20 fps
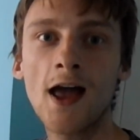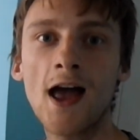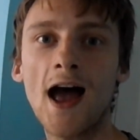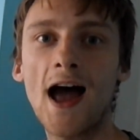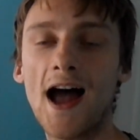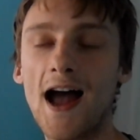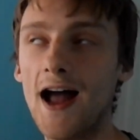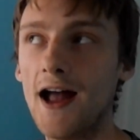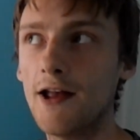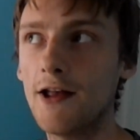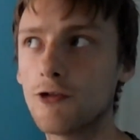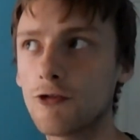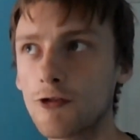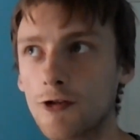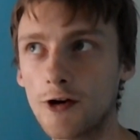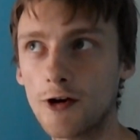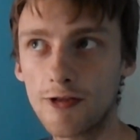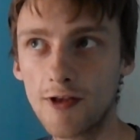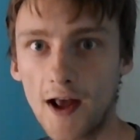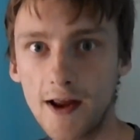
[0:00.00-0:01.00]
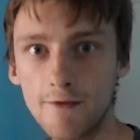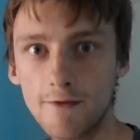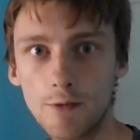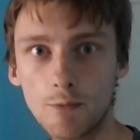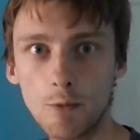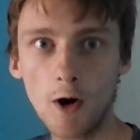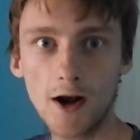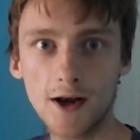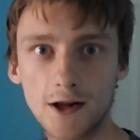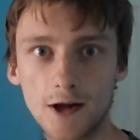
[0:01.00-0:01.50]
And the David
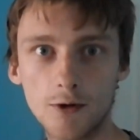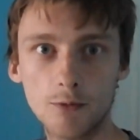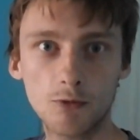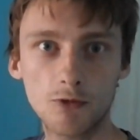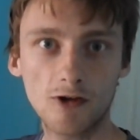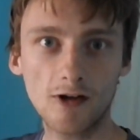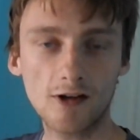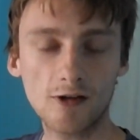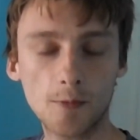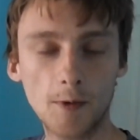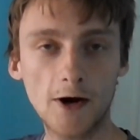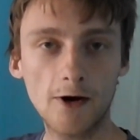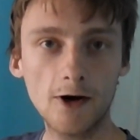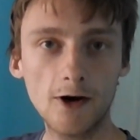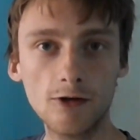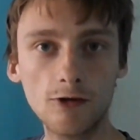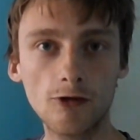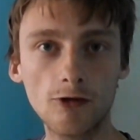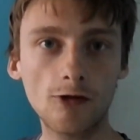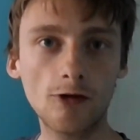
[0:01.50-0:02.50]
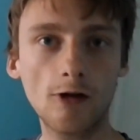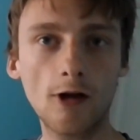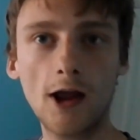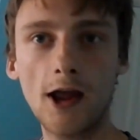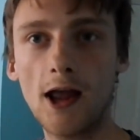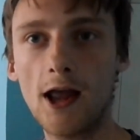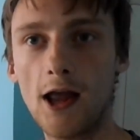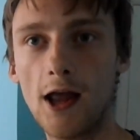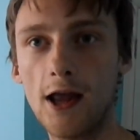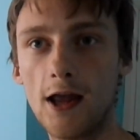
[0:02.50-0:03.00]
Williams experience
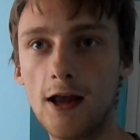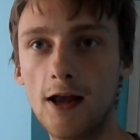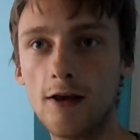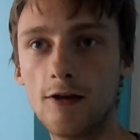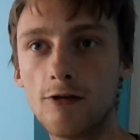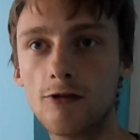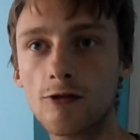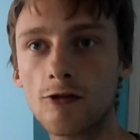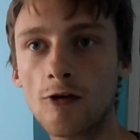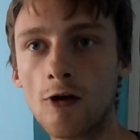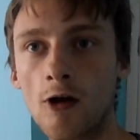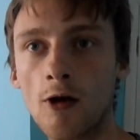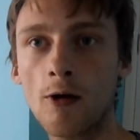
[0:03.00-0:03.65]
is